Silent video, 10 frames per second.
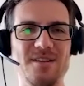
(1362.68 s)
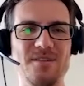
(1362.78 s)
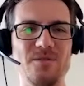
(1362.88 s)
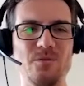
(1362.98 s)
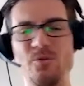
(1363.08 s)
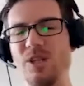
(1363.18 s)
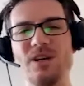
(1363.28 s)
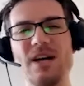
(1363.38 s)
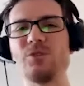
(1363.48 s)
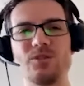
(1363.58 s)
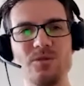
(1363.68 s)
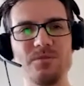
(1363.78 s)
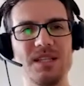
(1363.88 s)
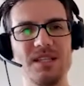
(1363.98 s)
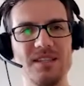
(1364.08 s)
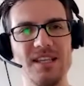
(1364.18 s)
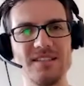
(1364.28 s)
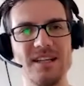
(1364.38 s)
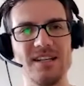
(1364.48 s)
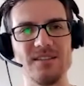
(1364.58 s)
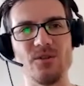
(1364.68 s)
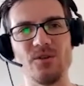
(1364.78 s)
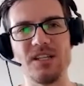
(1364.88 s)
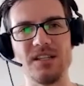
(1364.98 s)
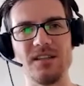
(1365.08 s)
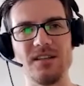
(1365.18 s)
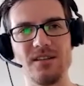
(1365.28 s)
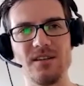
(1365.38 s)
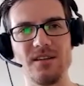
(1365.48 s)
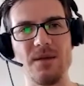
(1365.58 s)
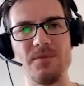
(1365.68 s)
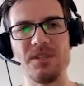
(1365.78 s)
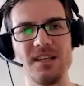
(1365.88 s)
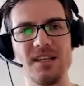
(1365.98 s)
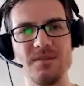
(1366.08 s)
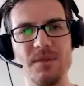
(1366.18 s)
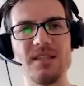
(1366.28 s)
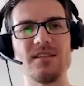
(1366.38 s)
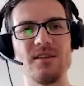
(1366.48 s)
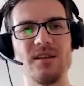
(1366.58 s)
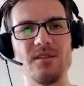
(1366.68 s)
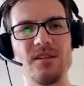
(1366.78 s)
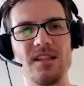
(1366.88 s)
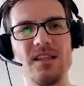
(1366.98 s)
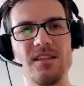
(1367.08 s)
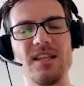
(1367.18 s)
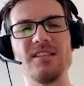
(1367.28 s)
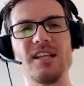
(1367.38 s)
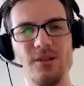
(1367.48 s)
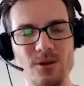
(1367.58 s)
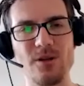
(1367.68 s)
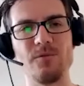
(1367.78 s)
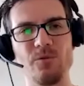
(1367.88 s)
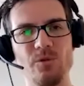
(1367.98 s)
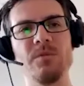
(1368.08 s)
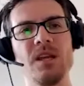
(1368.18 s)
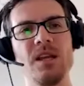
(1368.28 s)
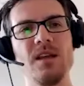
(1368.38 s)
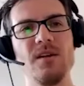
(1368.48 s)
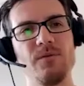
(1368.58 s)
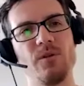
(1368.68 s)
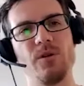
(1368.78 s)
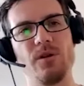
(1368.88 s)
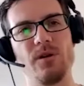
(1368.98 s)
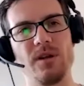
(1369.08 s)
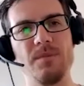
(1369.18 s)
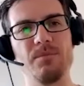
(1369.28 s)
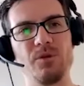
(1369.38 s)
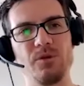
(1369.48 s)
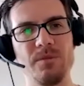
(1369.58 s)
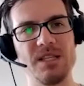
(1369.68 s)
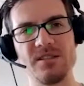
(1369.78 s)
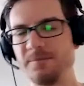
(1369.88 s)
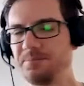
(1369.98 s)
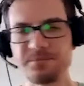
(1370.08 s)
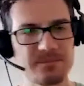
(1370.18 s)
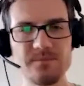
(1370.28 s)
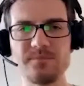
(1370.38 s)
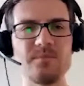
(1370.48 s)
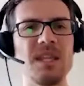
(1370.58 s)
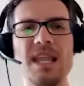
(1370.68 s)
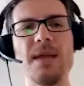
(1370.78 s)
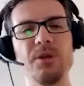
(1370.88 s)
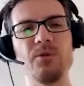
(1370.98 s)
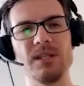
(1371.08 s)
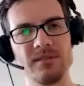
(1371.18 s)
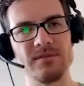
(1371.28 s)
we don't have to assume that the things are done and everything is invented, that there is a lot of room for improvements everywhere.